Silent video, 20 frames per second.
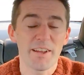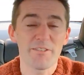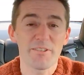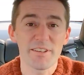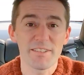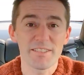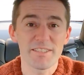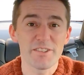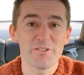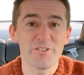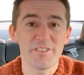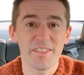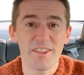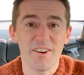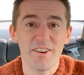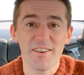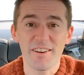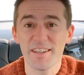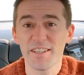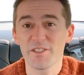Now, considering
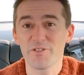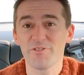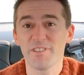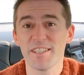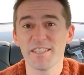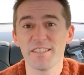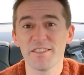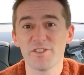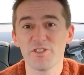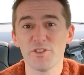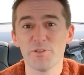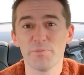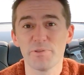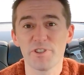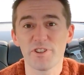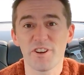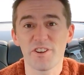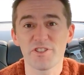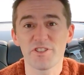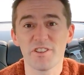the highest rated
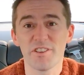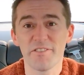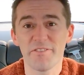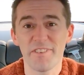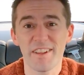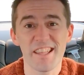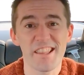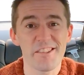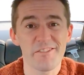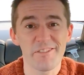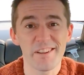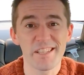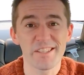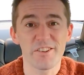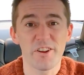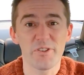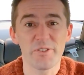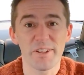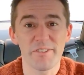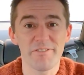supercharger, the
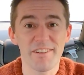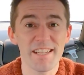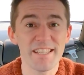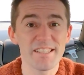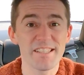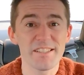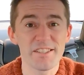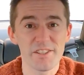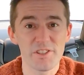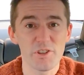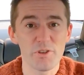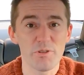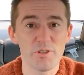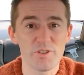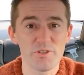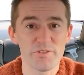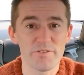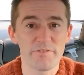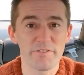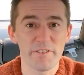V3s, are only rated to
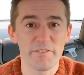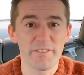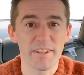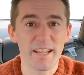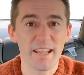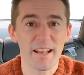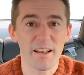250